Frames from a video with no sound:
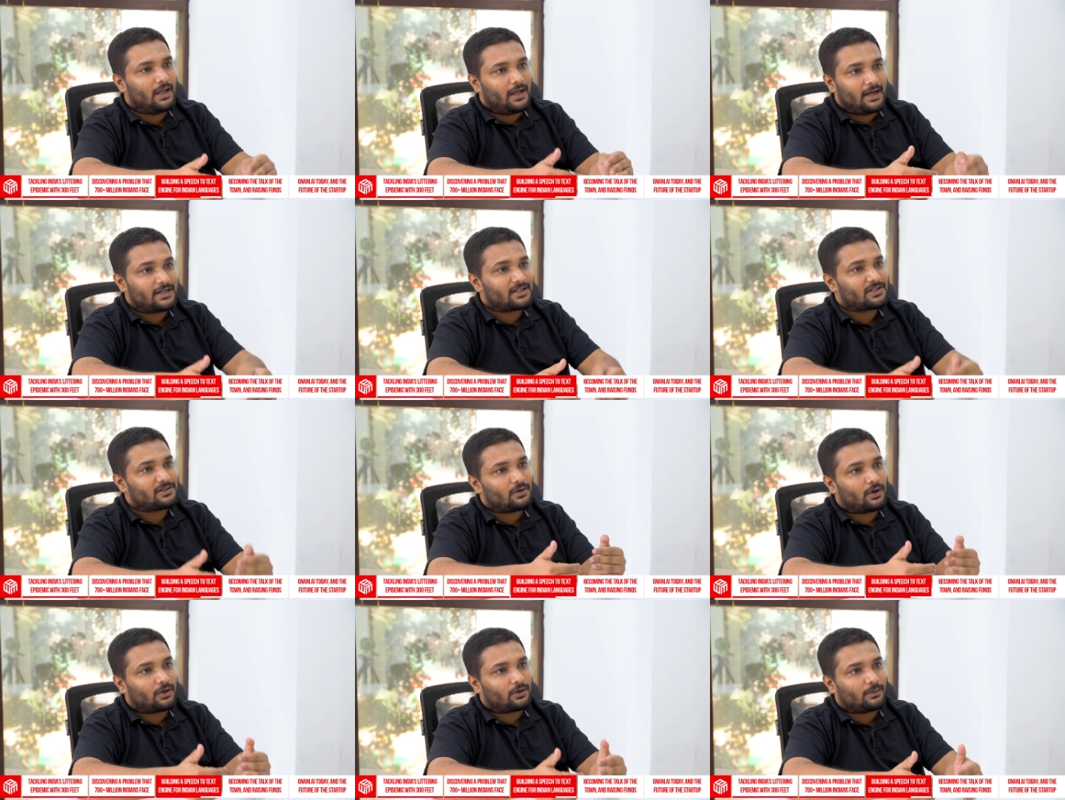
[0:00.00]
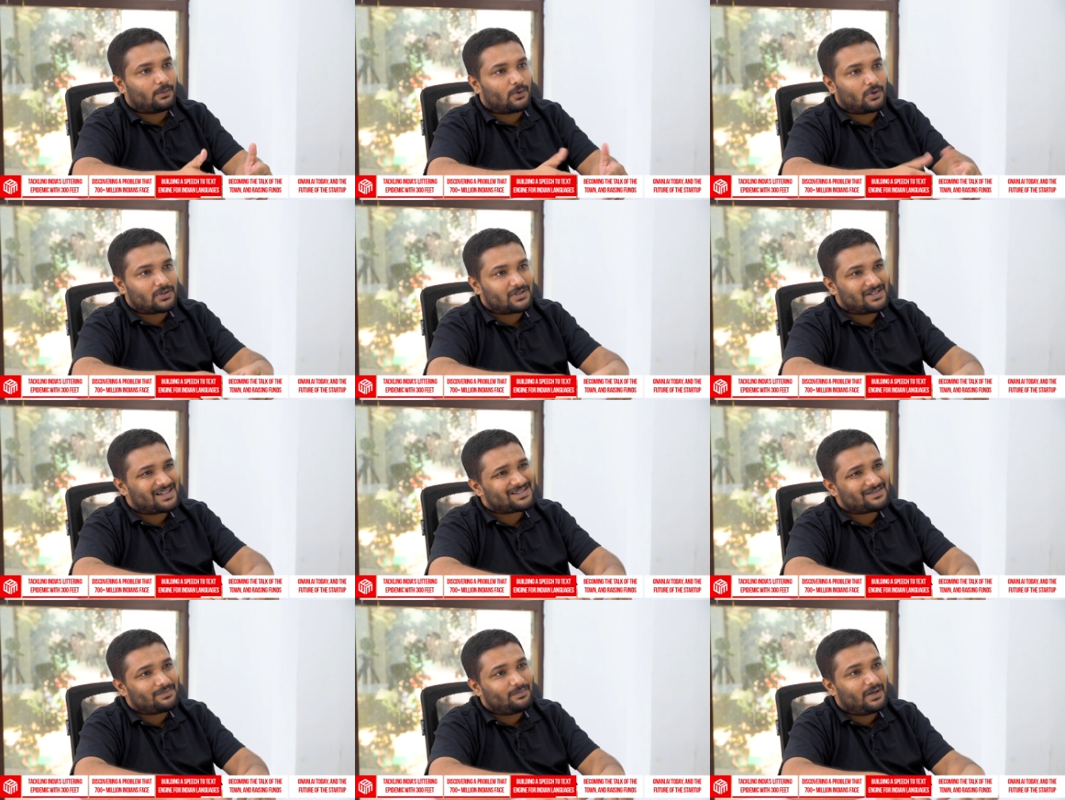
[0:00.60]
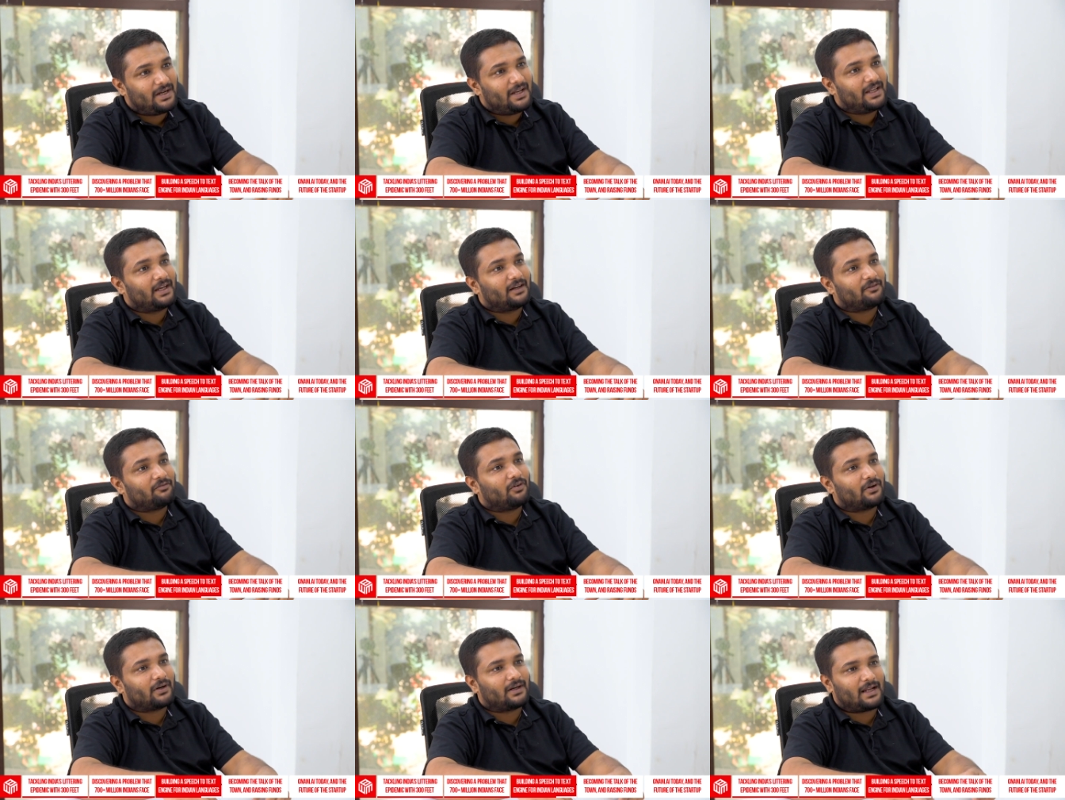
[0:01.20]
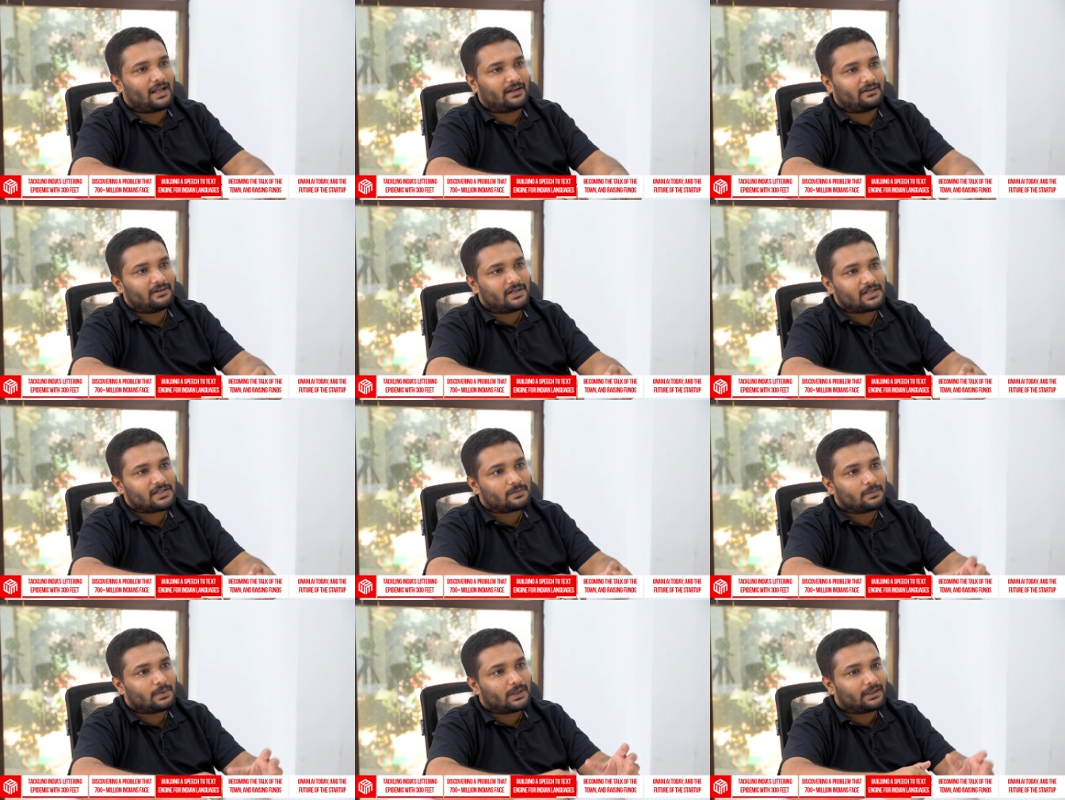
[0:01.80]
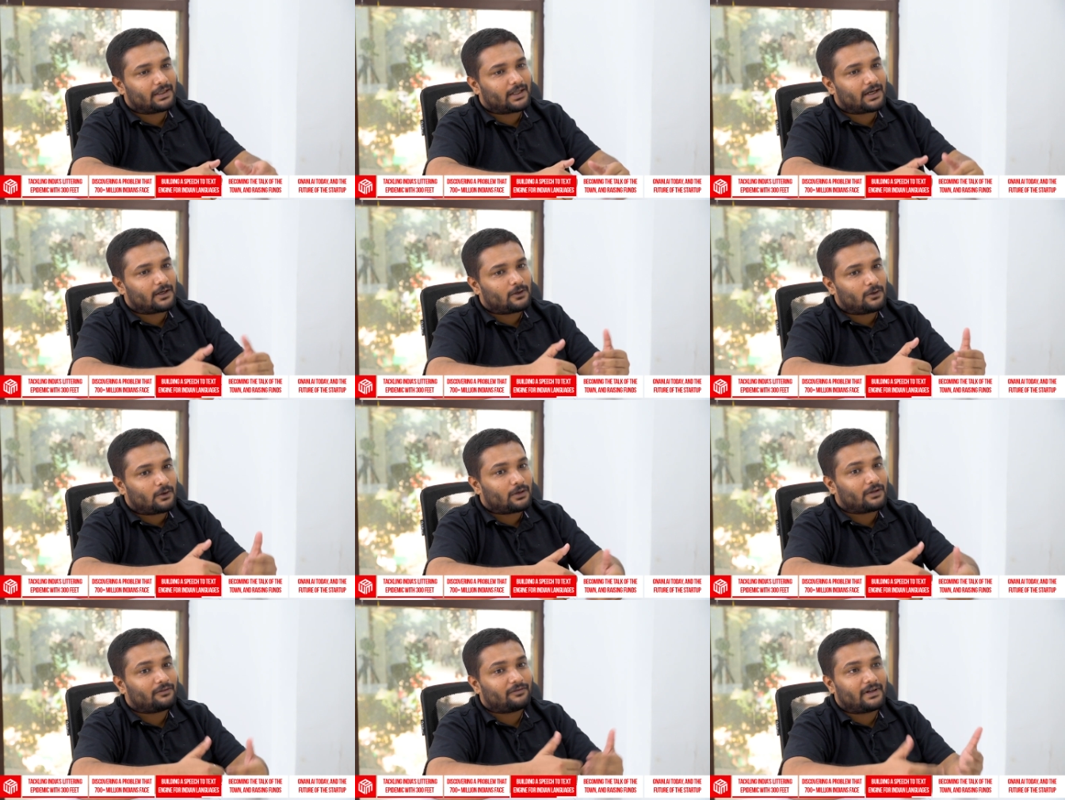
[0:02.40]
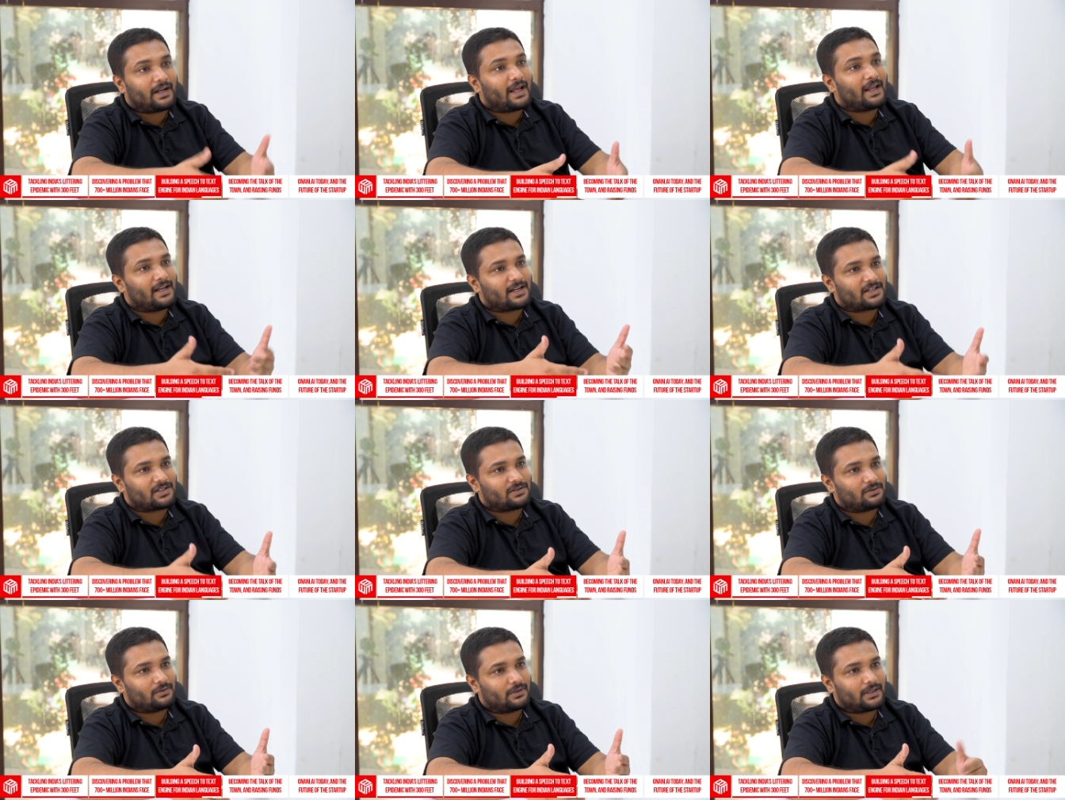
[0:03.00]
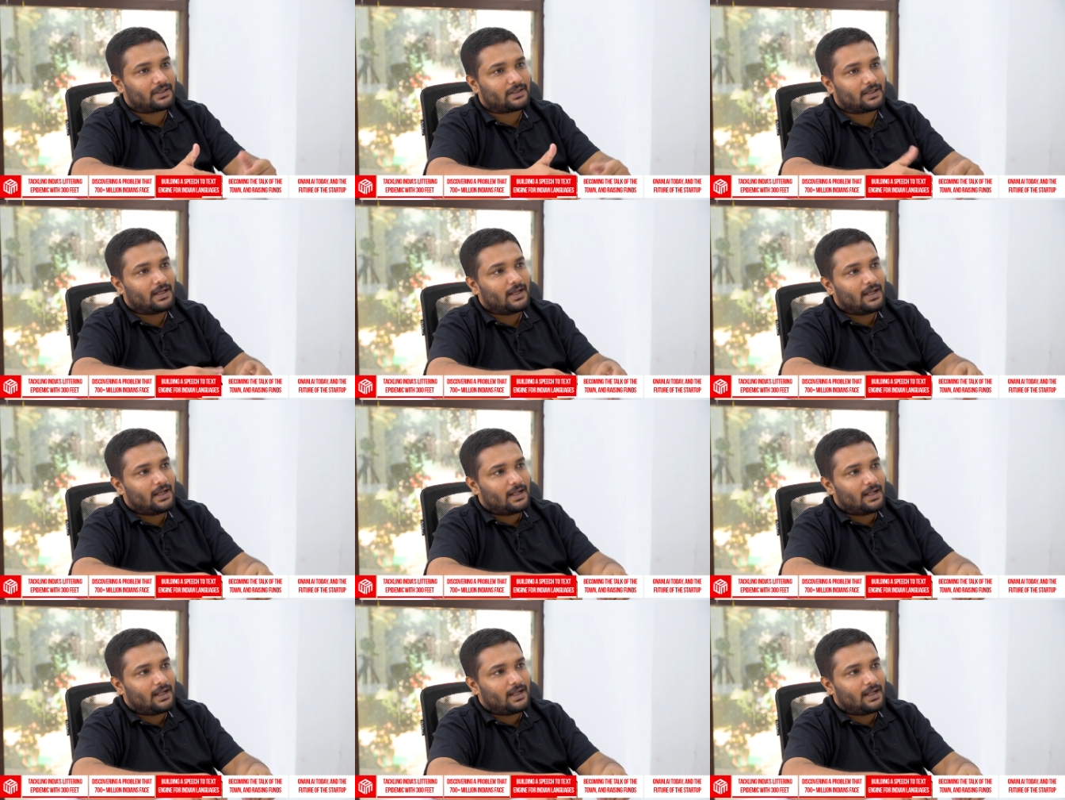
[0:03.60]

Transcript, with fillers: it is not about just building it for a language, but there are a lot of dialects to it.